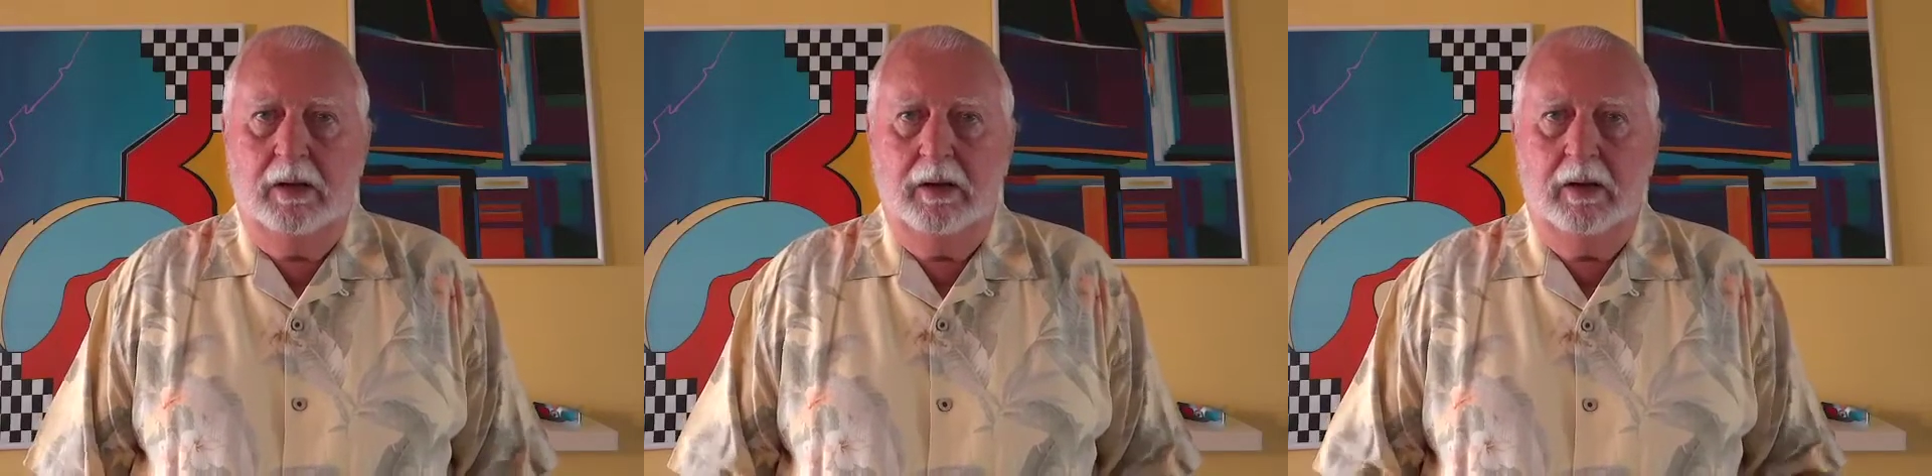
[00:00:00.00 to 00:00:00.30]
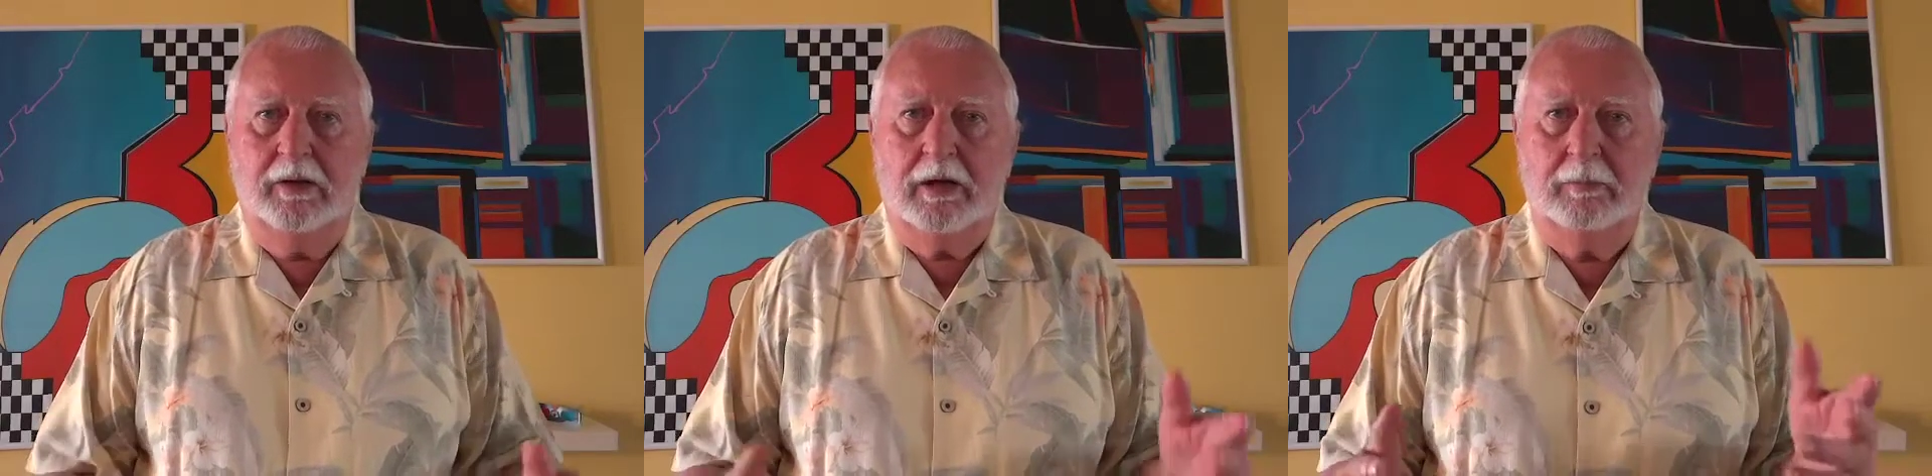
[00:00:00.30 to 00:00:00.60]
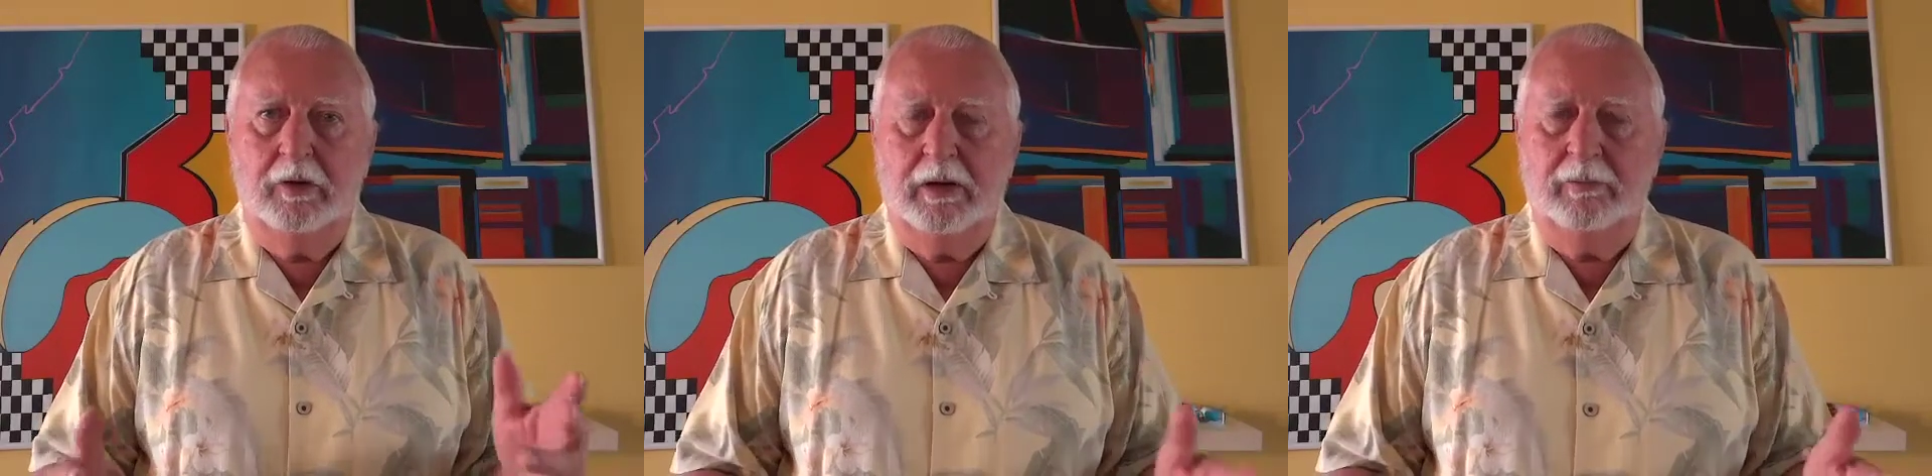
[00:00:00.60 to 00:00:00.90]
You know, the
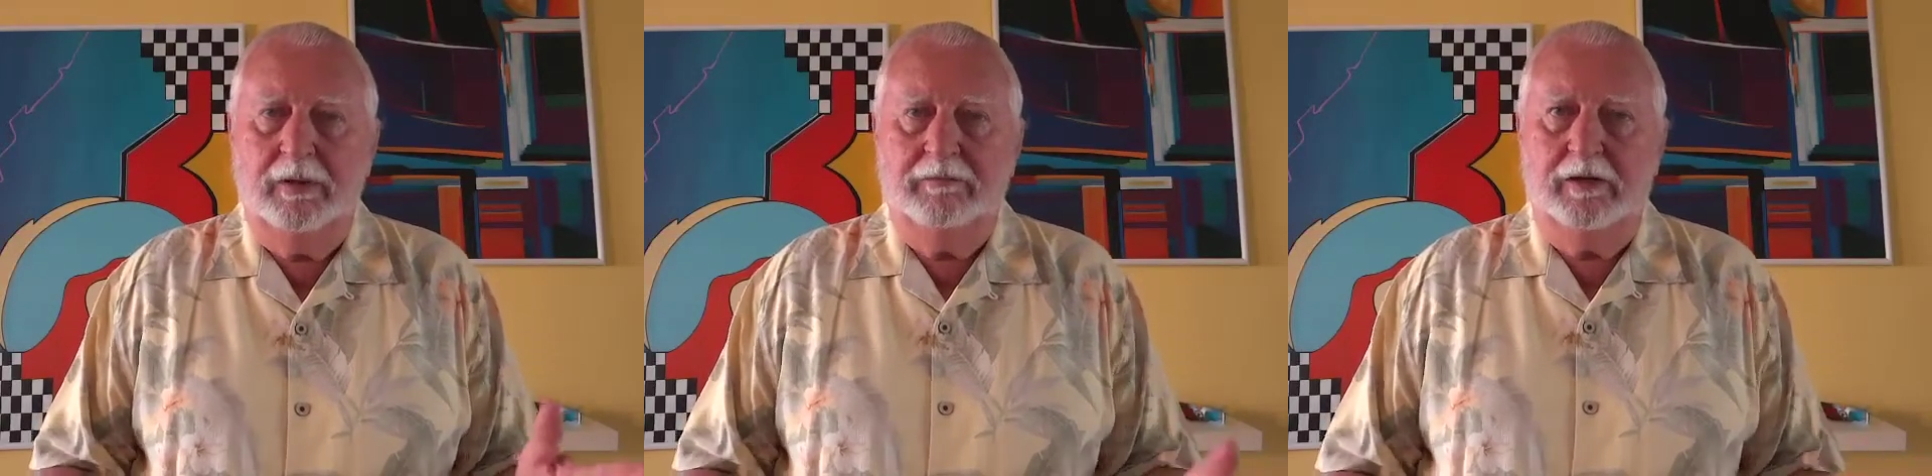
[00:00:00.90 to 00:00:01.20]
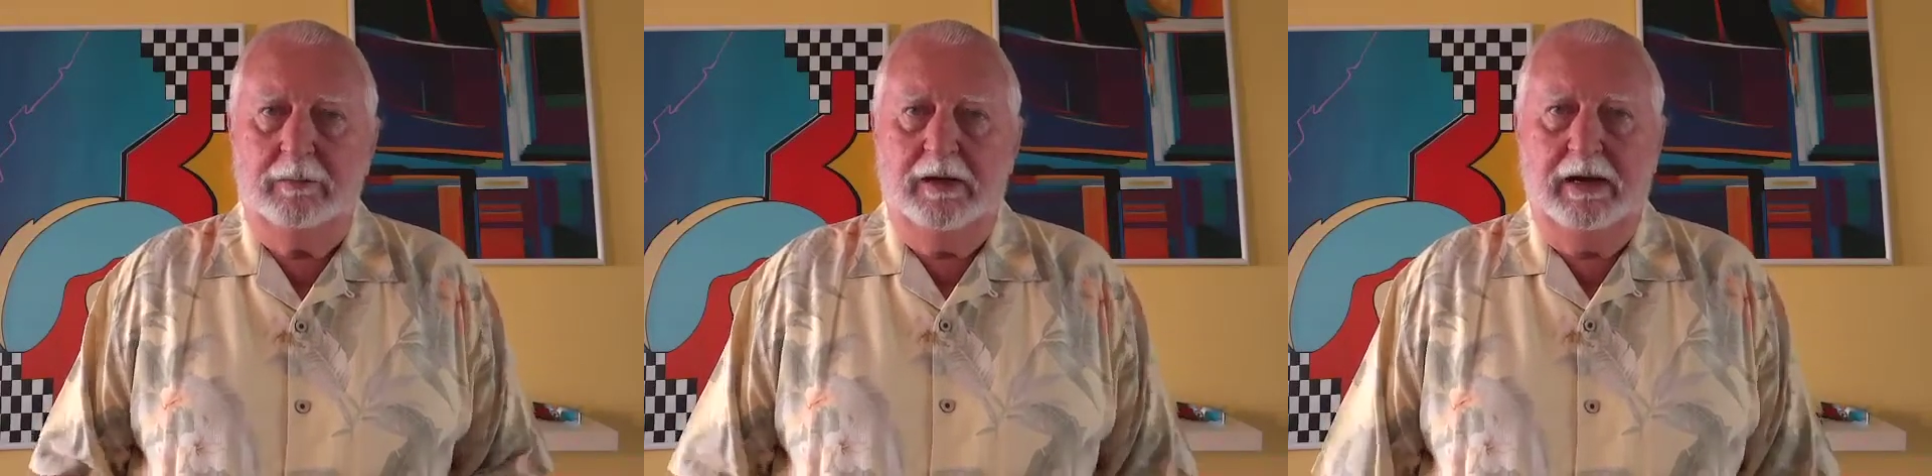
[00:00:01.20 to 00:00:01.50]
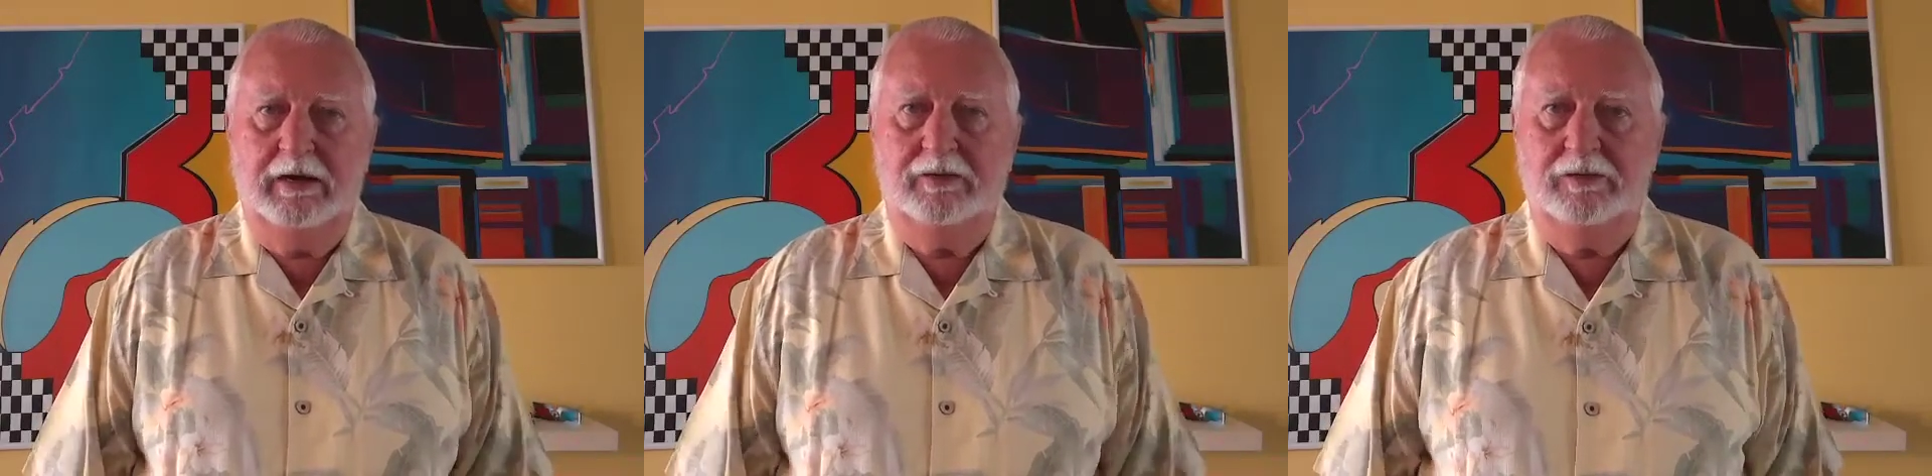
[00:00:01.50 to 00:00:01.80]
community redevelopment
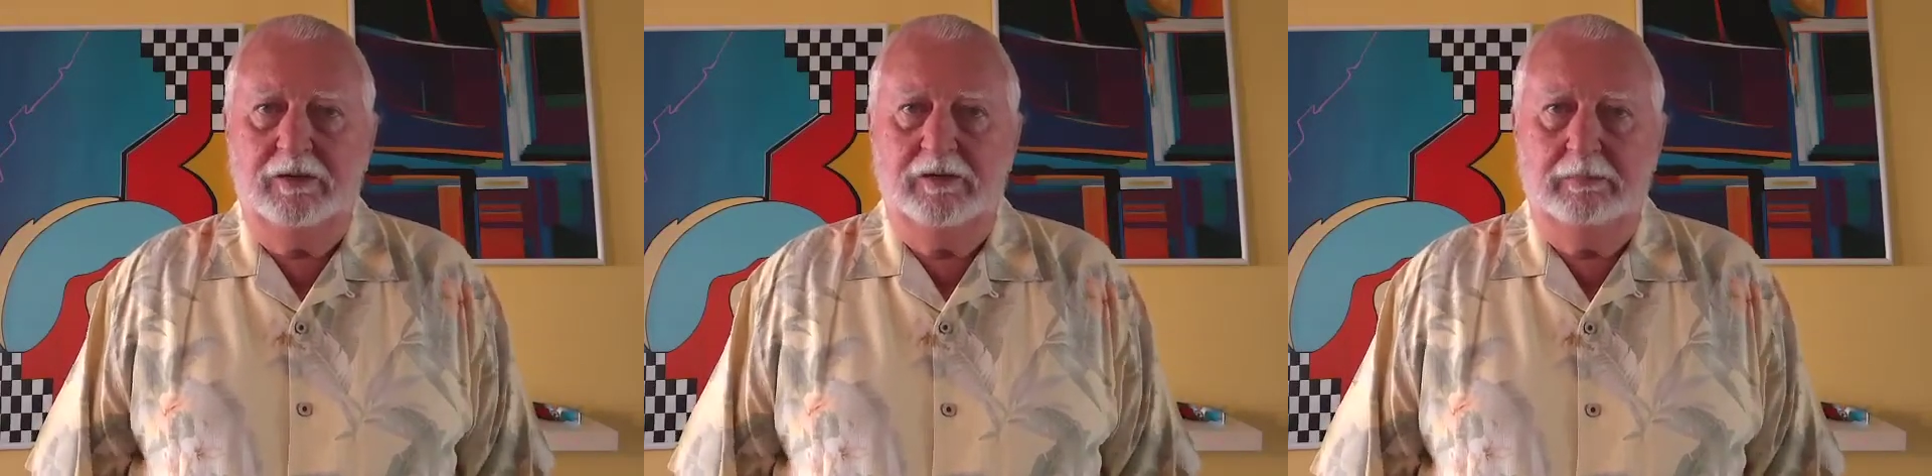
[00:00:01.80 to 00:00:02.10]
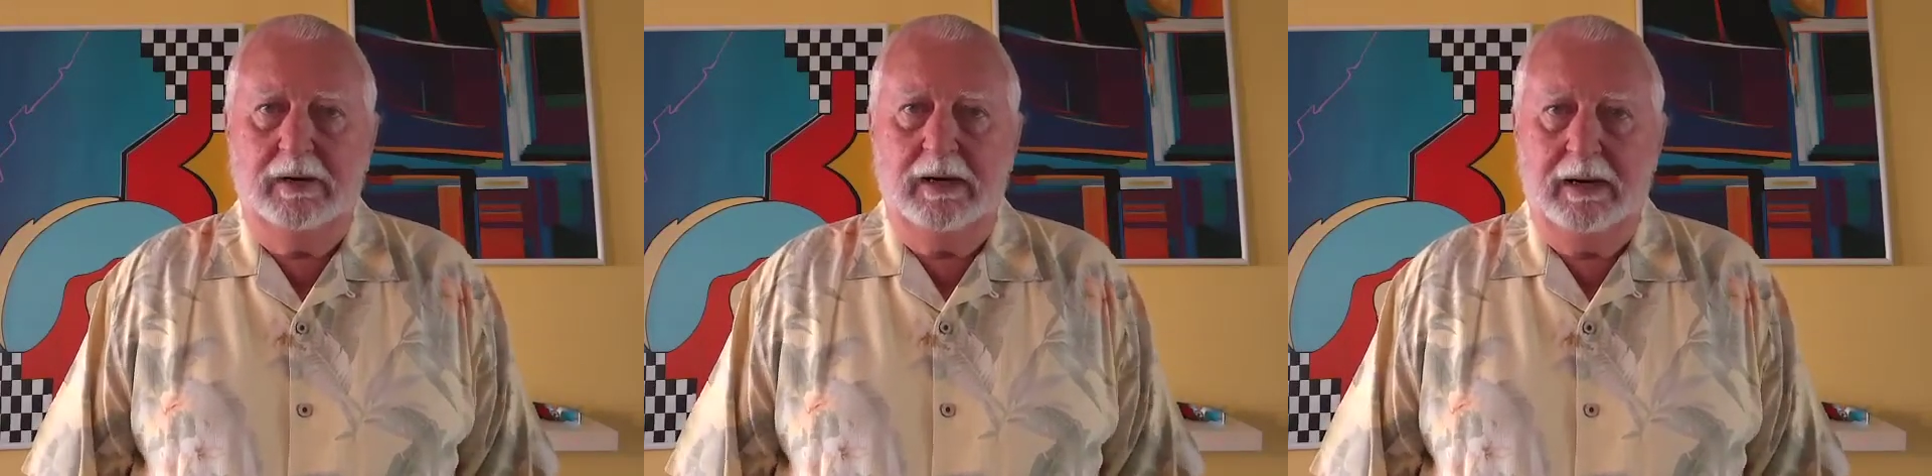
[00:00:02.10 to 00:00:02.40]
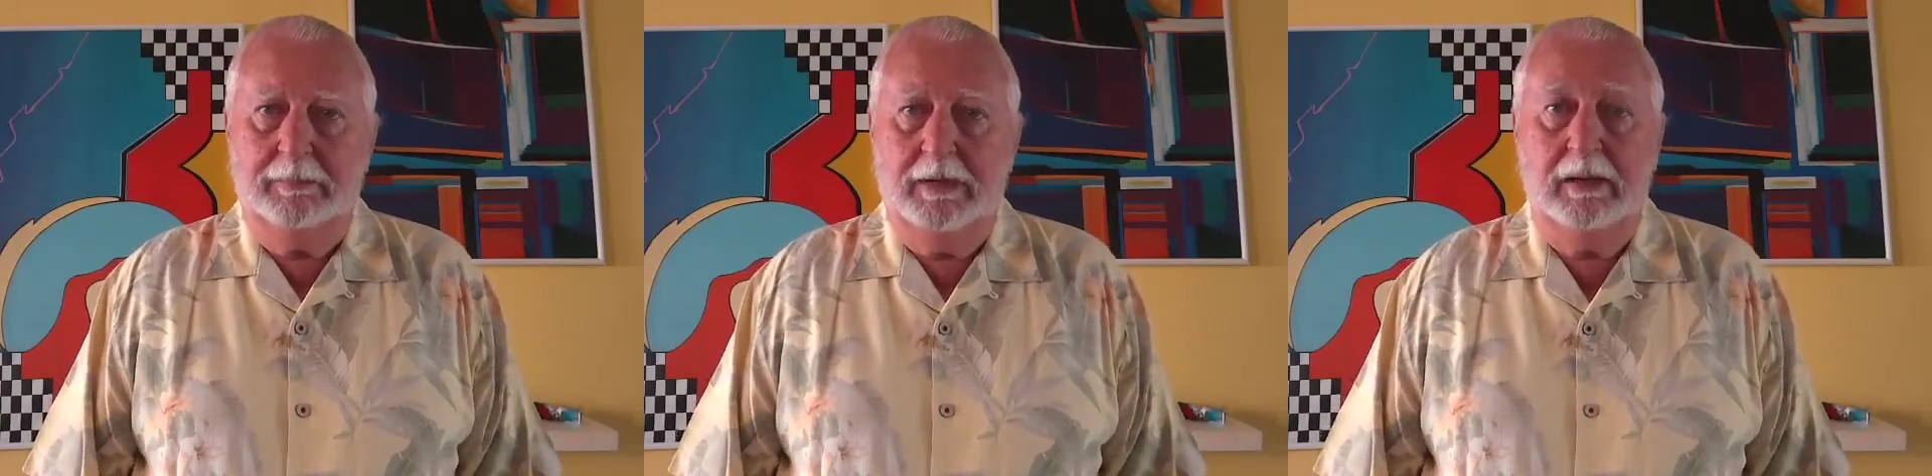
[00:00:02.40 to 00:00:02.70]
agencies in
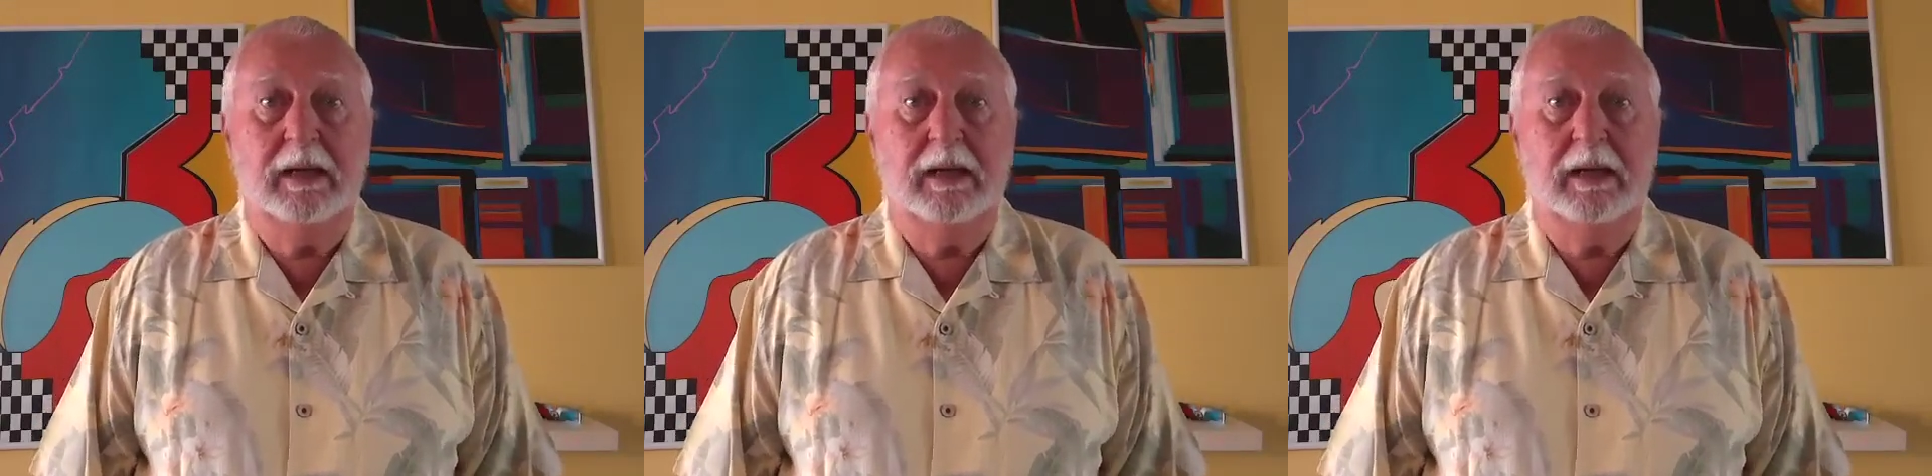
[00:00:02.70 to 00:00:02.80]
Miami,